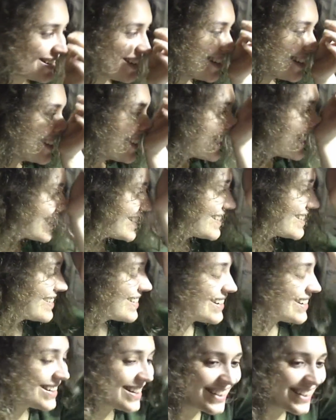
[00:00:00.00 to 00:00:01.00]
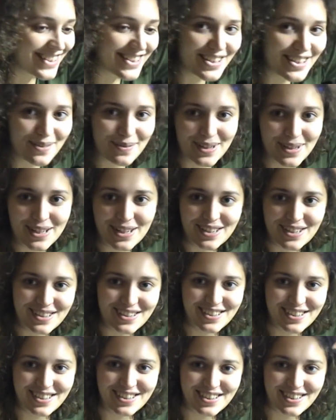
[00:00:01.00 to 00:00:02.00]
Um, it's, it's, yeah, too many.
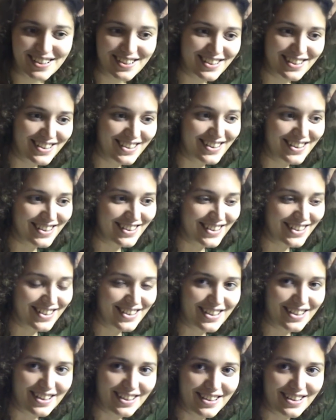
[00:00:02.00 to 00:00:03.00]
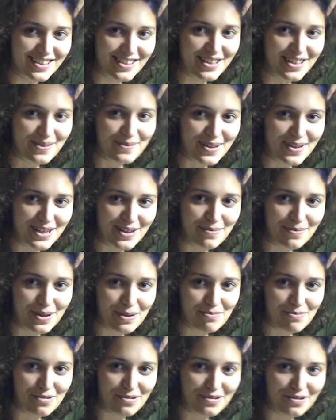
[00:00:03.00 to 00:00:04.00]
So many
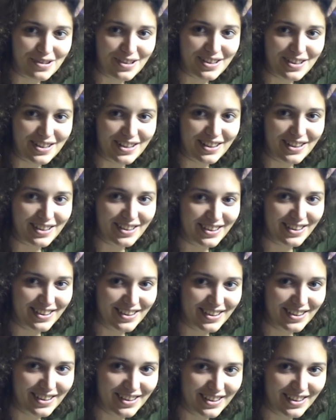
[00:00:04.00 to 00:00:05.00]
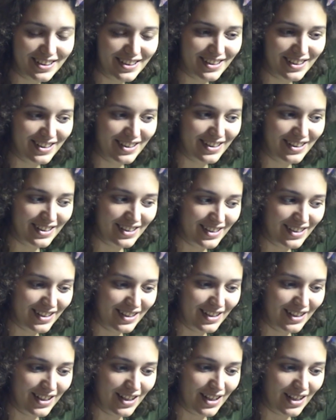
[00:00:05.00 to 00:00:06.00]
people, I think. Yeah.
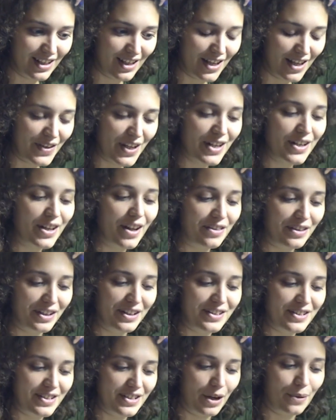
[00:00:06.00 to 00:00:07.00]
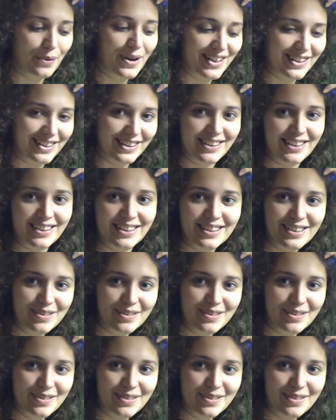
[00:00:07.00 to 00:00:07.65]
And then nothing directly.